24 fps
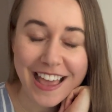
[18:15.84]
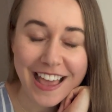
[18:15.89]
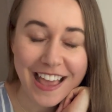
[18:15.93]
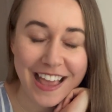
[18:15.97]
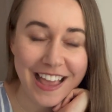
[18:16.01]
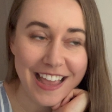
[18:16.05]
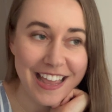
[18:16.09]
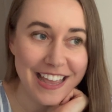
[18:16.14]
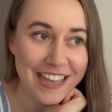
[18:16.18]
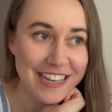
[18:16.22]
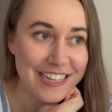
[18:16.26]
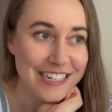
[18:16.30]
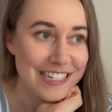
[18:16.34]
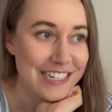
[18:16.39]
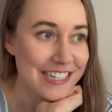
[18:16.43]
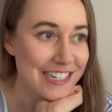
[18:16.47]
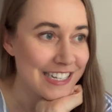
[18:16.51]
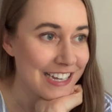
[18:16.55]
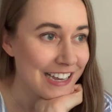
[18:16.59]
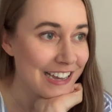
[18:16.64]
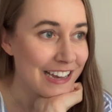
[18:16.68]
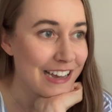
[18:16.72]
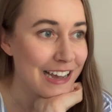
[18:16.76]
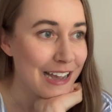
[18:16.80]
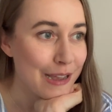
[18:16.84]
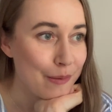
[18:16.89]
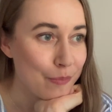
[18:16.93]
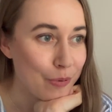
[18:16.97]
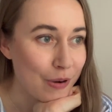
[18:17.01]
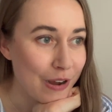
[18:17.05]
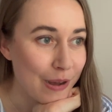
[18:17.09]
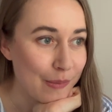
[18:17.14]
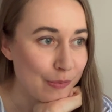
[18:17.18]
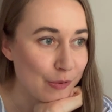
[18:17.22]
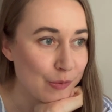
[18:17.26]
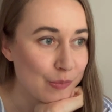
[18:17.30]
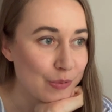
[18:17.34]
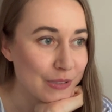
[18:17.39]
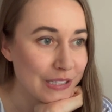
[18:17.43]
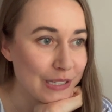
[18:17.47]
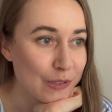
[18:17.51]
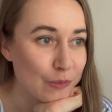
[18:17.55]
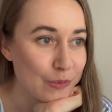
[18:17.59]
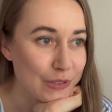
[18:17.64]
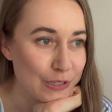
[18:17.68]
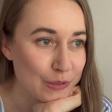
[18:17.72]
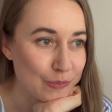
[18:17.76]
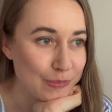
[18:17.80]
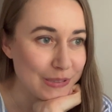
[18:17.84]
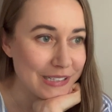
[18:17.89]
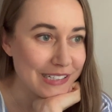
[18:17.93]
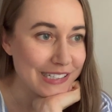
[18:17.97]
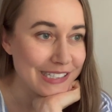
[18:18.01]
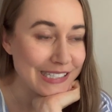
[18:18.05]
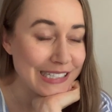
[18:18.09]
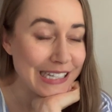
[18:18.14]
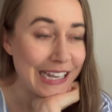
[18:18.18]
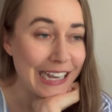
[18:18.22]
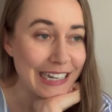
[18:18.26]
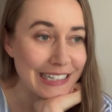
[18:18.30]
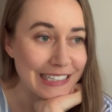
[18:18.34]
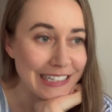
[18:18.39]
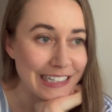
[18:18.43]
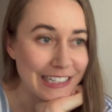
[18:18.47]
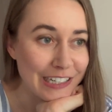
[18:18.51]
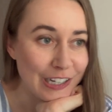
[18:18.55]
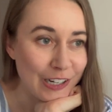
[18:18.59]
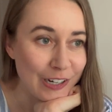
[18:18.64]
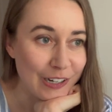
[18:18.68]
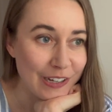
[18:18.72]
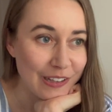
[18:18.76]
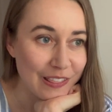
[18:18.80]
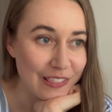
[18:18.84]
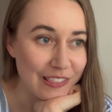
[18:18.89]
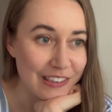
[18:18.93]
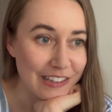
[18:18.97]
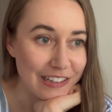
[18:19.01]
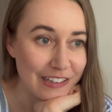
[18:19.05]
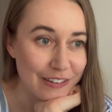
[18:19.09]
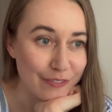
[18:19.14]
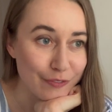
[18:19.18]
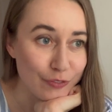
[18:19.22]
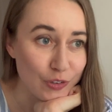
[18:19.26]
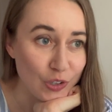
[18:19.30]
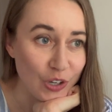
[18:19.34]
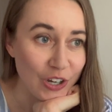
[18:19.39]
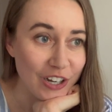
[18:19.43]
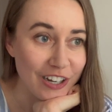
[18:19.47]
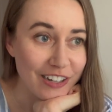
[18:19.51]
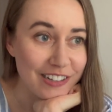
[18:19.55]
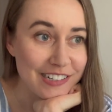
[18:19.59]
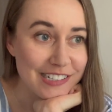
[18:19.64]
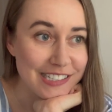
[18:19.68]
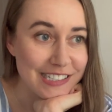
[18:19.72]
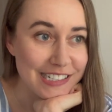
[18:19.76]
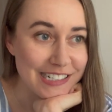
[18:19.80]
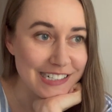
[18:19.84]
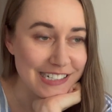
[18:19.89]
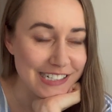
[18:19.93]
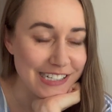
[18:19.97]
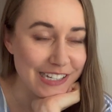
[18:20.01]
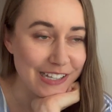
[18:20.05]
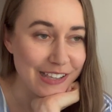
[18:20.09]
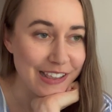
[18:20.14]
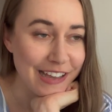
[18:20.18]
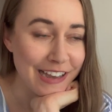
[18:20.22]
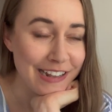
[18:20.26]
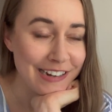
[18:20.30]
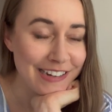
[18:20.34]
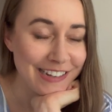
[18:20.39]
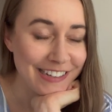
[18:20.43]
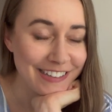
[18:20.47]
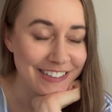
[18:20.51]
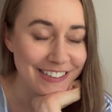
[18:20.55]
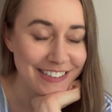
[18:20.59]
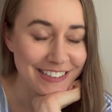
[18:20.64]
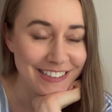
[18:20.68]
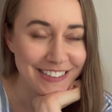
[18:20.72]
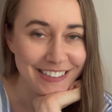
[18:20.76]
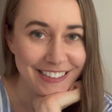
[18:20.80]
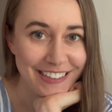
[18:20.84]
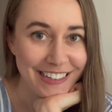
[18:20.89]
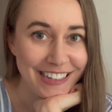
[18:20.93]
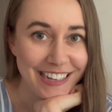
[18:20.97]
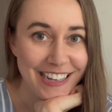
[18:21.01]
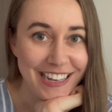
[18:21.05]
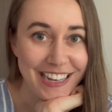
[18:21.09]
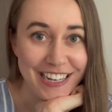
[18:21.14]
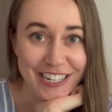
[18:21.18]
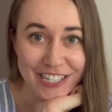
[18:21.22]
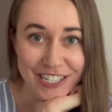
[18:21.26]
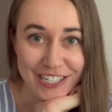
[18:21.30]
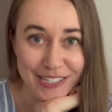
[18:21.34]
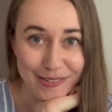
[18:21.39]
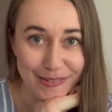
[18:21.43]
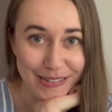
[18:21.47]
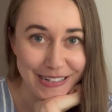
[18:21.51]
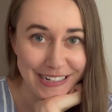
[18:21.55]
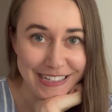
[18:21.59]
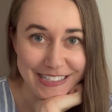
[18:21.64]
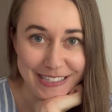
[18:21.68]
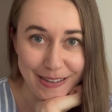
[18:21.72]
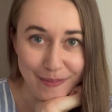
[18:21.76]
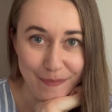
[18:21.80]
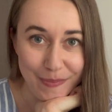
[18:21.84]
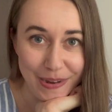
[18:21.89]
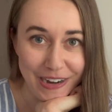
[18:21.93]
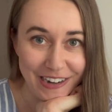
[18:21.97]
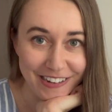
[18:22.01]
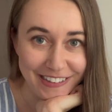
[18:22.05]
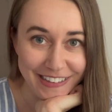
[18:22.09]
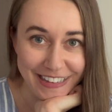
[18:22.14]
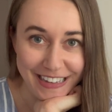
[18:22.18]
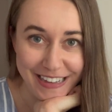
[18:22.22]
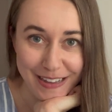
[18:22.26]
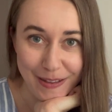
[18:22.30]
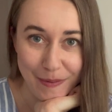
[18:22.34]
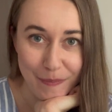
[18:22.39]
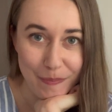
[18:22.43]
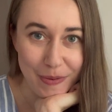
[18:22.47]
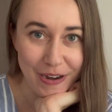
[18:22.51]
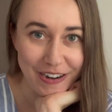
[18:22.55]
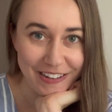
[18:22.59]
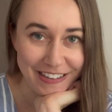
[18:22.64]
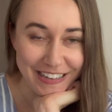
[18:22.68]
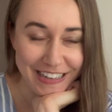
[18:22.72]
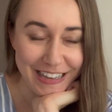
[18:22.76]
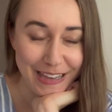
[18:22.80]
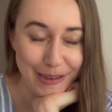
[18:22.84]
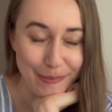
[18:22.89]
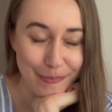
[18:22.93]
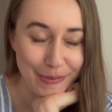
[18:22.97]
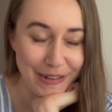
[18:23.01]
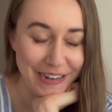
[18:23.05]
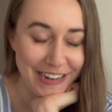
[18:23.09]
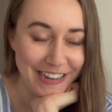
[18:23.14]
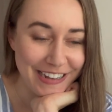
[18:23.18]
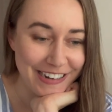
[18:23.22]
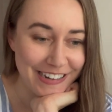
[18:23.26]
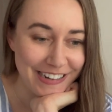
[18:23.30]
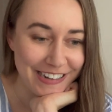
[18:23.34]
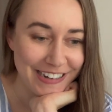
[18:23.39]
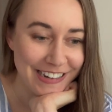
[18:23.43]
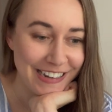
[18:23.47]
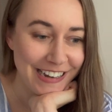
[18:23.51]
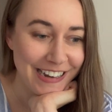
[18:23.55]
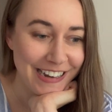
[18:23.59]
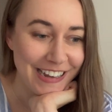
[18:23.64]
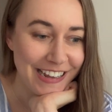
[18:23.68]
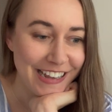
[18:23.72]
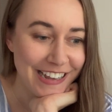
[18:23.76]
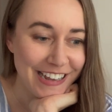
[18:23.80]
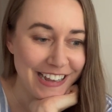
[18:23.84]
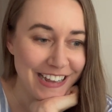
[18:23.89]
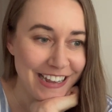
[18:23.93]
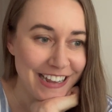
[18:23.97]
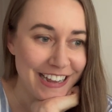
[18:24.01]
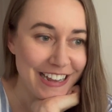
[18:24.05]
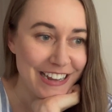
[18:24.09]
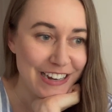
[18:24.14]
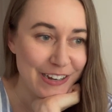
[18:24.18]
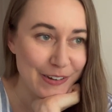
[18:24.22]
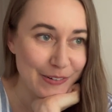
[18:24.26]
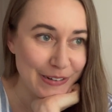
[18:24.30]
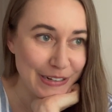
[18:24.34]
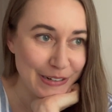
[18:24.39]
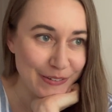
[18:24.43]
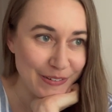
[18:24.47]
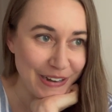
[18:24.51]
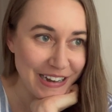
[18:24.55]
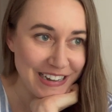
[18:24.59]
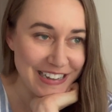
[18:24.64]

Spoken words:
And I probably will be slacking on the vlogs until then, just because I'm barely keeping it going right